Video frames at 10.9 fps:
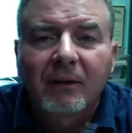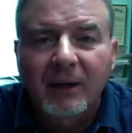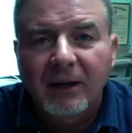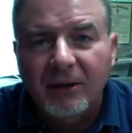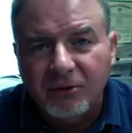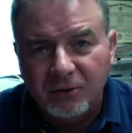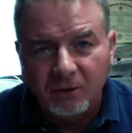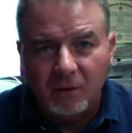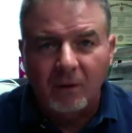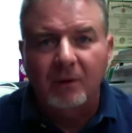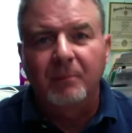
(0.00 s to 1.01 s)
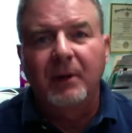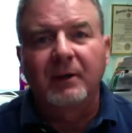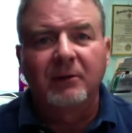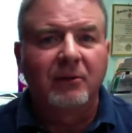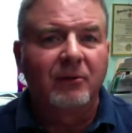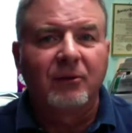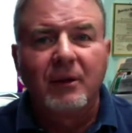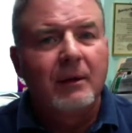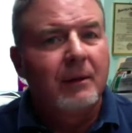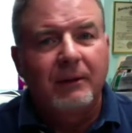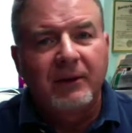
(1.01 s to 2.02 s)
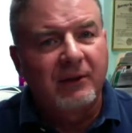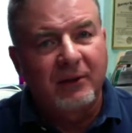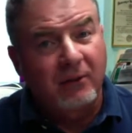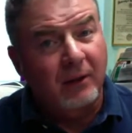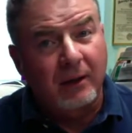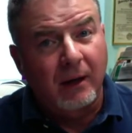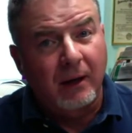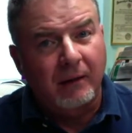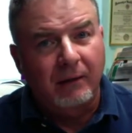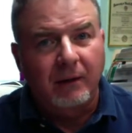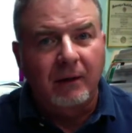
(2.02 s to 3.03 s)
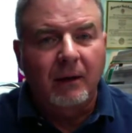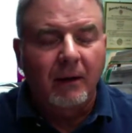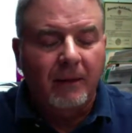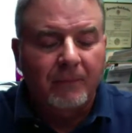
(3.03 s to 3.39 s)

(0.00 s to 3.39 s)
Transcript: Ladies, you know all about this. This isn't a guy thing.